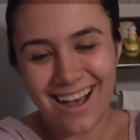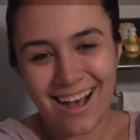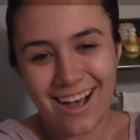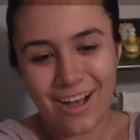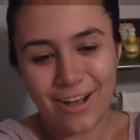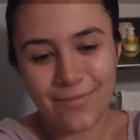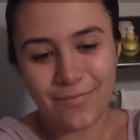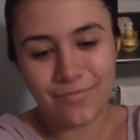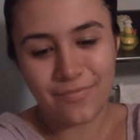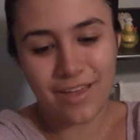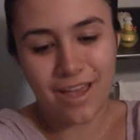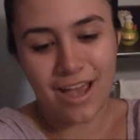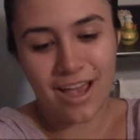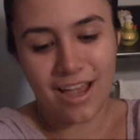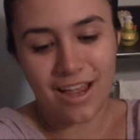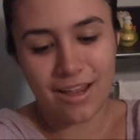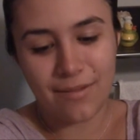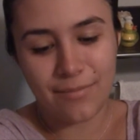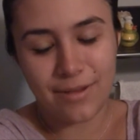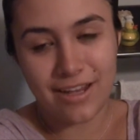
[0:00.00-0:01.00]
Um,
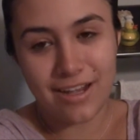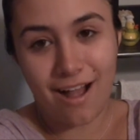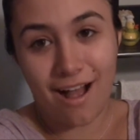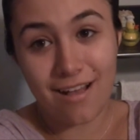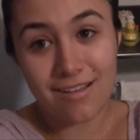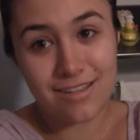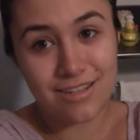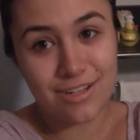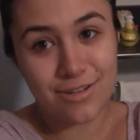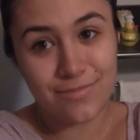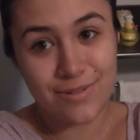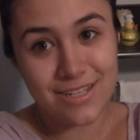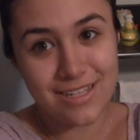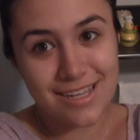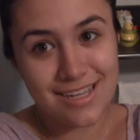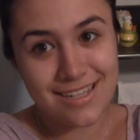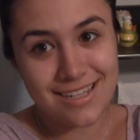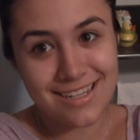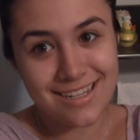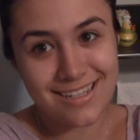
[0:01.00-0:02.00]
I'm a costumed
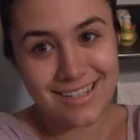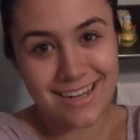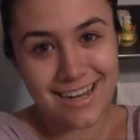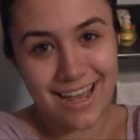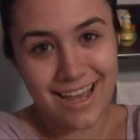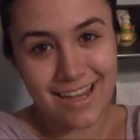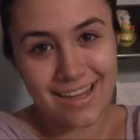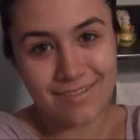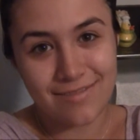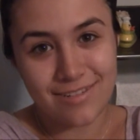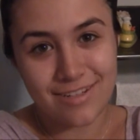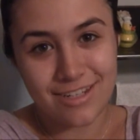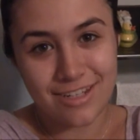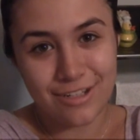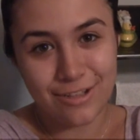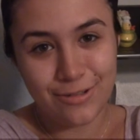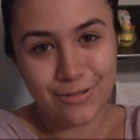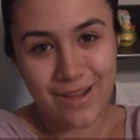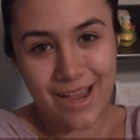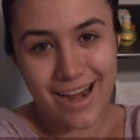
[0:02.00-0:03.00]
assistant today
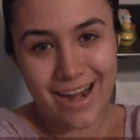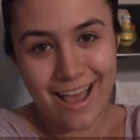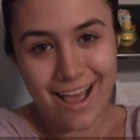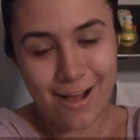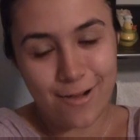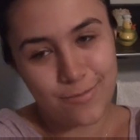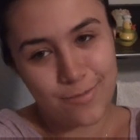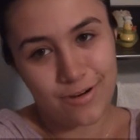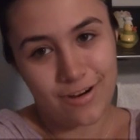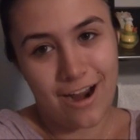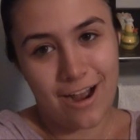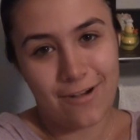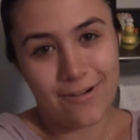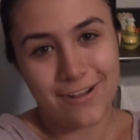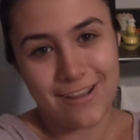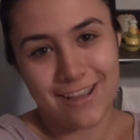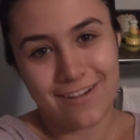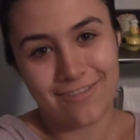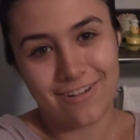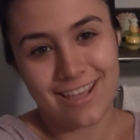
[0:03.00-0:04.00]
to kind of help her out
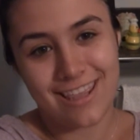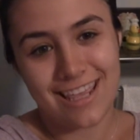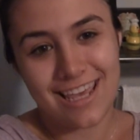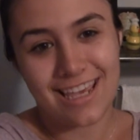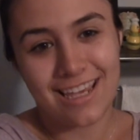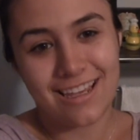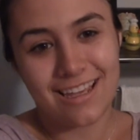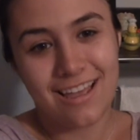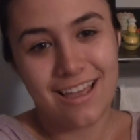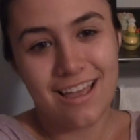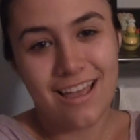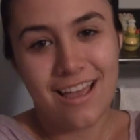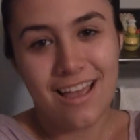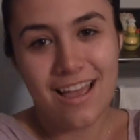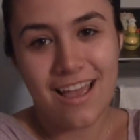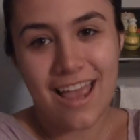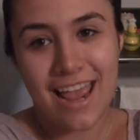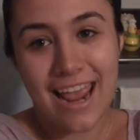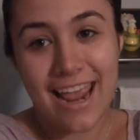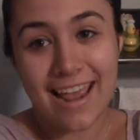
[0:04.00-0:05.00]
with everything,
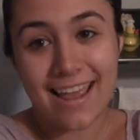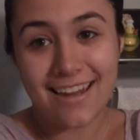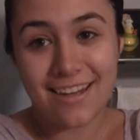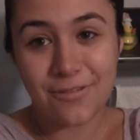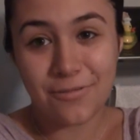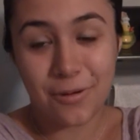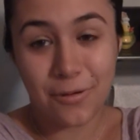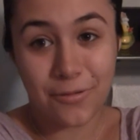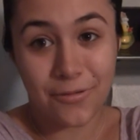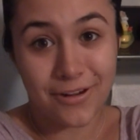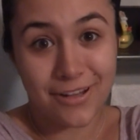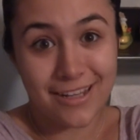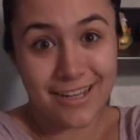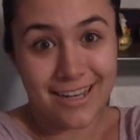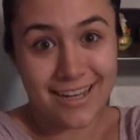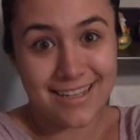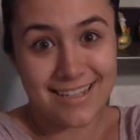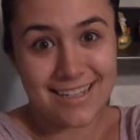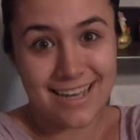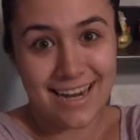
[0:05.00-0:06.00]
and we're really
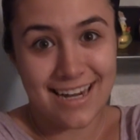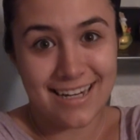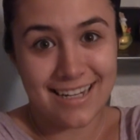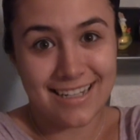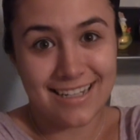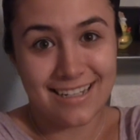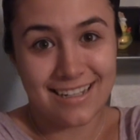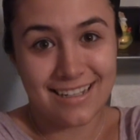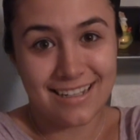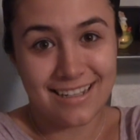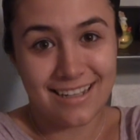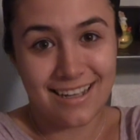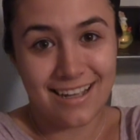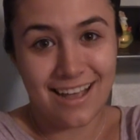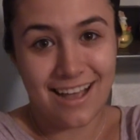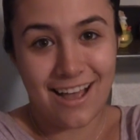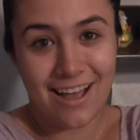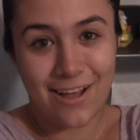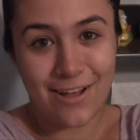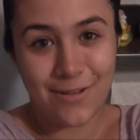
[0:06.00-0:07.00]
excited
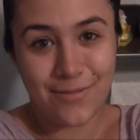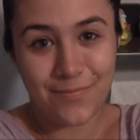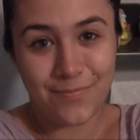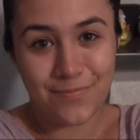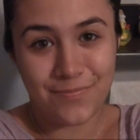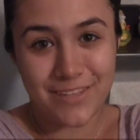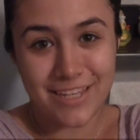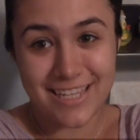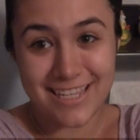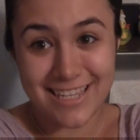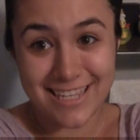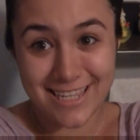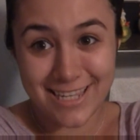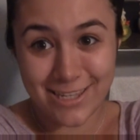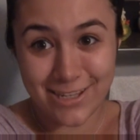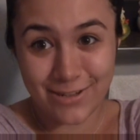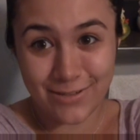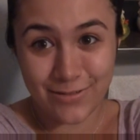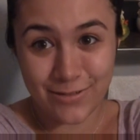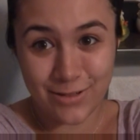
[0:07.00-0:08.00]
because um, this
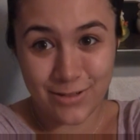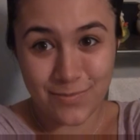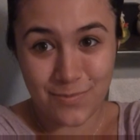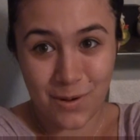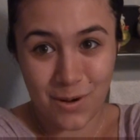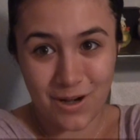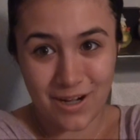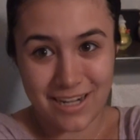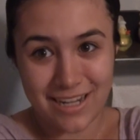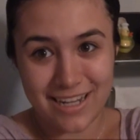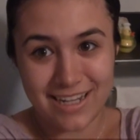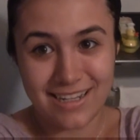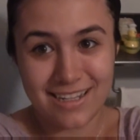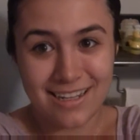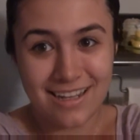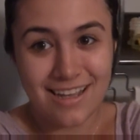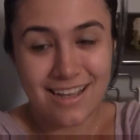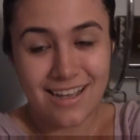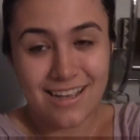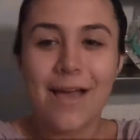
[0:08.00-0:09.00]
is her first party.
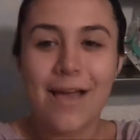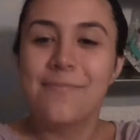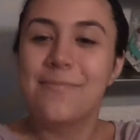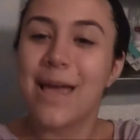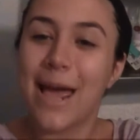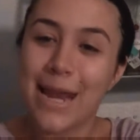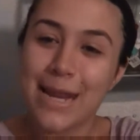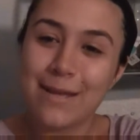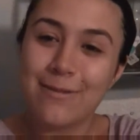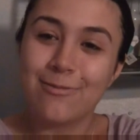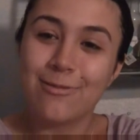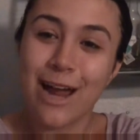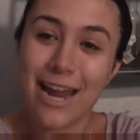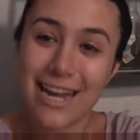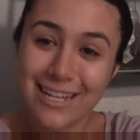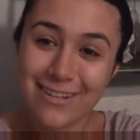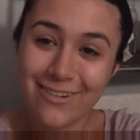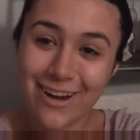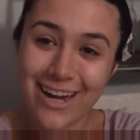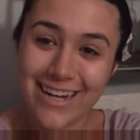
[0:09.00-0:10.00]
I'm getting
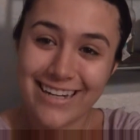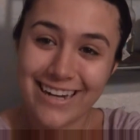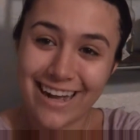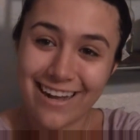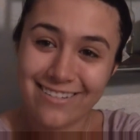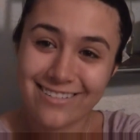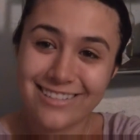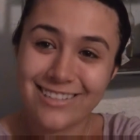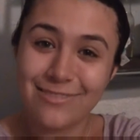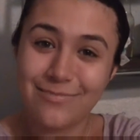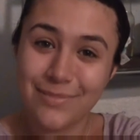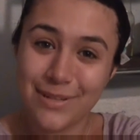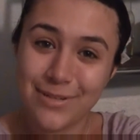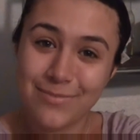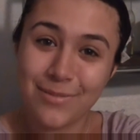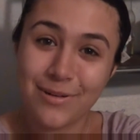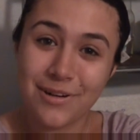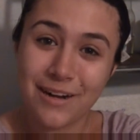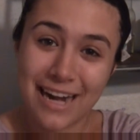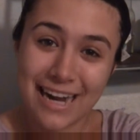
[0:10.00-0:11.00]
ready right now to be
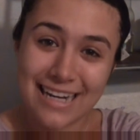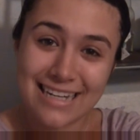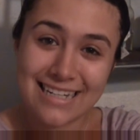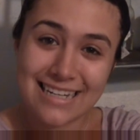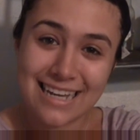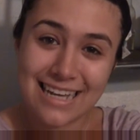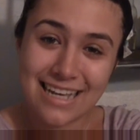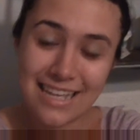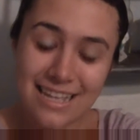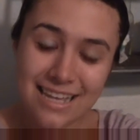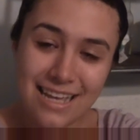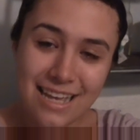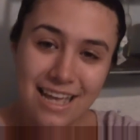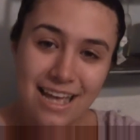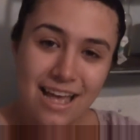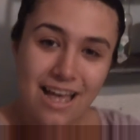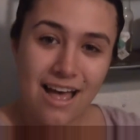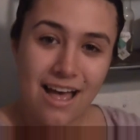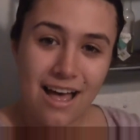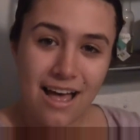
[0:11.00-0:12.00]
Miranda,
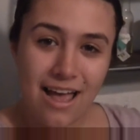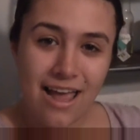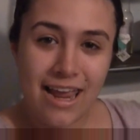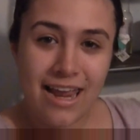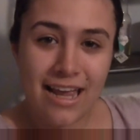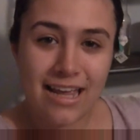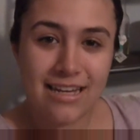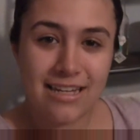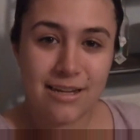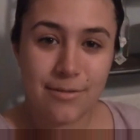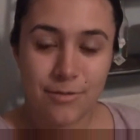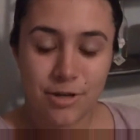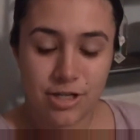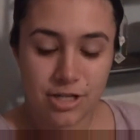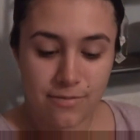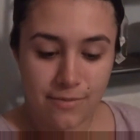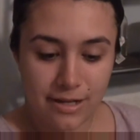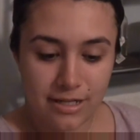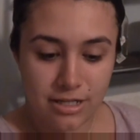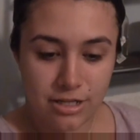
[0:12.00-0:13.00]
and I'm just
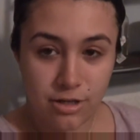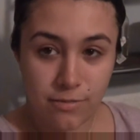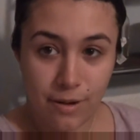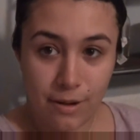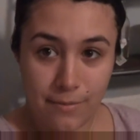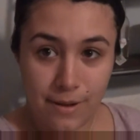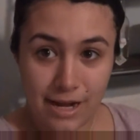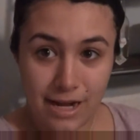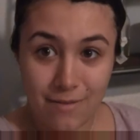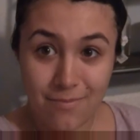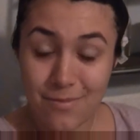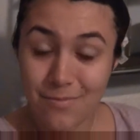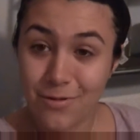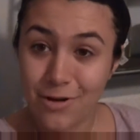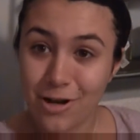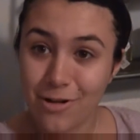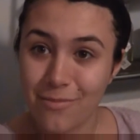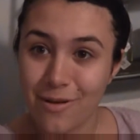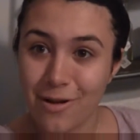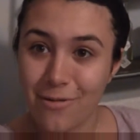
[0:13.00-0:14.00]
about to do my makeup and
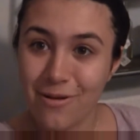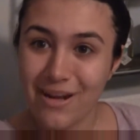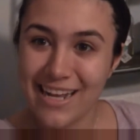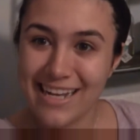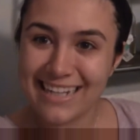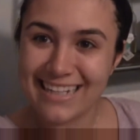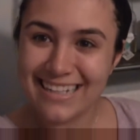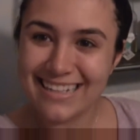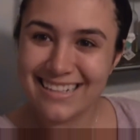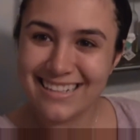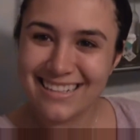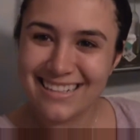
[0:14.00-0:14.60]
put on my wig.